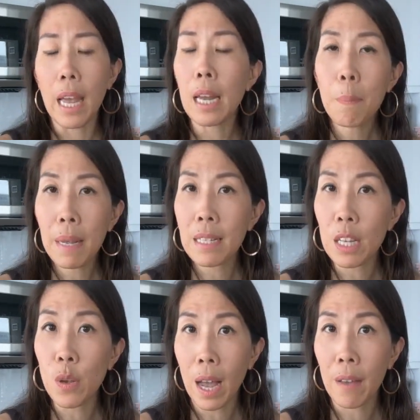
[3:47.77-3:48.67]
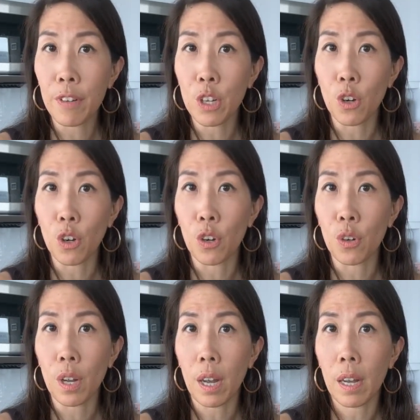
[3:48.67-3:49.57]
any beans that you have in
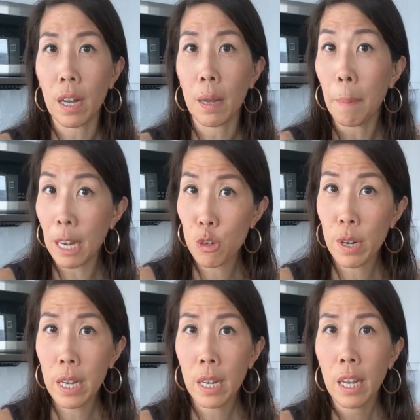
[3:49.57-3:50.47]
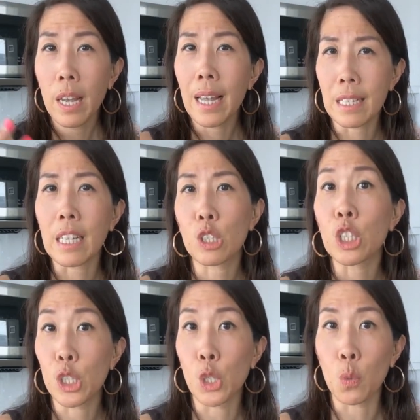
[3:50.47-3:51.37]
your pantry
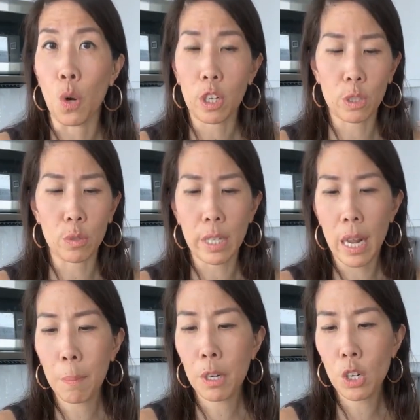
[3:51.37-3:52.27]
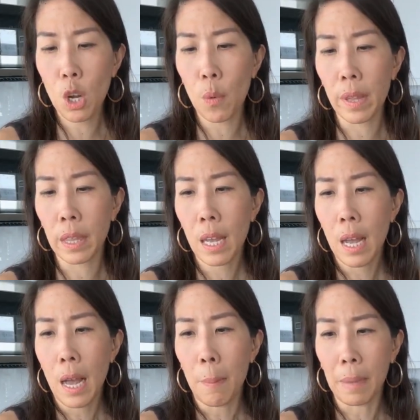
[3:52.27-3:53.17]
essentially do work. So today I'm going to go with
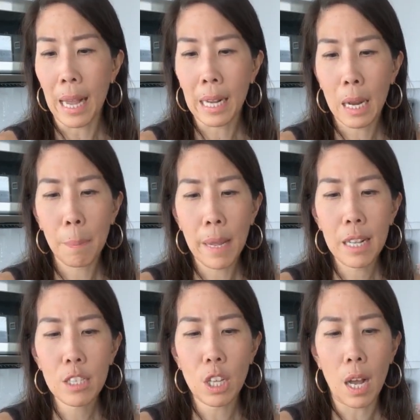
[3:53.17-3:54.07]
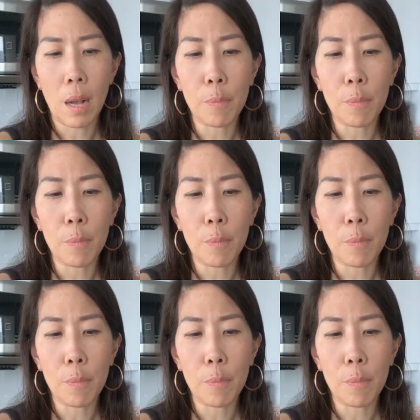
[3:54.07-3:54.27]
black eyed beans.